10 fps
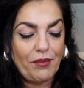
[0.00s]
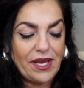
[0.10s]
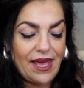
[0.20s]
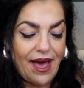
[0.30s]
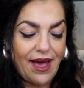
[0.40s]

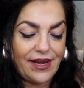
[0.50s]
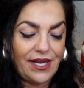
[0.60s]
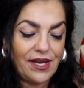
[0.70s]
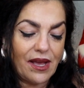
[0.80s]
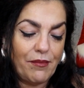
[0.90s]
but yeah, I
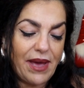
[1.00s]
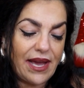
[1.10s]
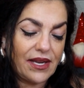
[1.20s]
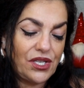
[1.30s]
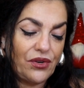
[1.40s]
need to come
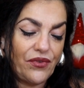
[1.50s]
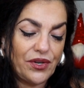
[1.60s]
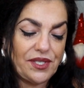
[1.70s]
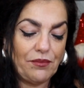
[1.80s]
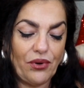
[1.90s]
back and do
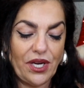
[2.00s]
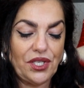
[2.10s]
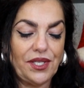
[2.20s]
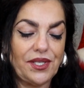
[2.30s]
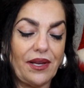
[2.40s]
first
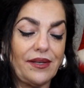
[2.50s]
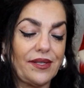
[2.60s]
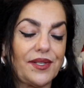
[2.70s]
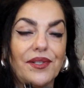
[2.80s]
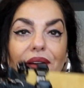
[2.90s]
impressions
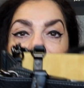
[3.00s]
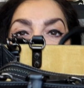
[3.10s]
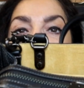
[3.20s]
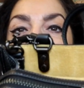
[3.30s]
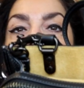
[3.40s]
on
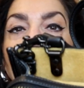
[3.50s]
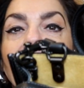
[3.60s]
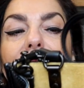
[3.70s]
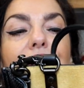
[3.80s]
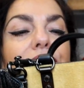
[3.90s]
several bags, you
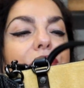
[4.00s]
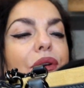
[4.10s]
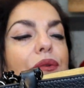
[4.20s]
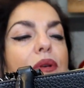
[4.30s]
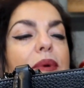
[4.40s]
guys.
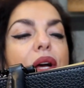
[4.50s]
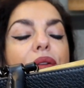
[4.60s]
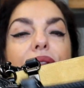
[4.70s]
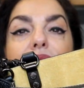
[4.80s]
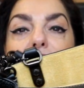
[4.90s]
So let me
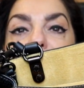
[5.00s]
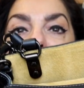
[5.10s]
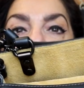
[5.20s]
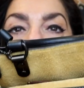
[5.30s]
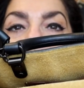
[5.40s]
hold this over.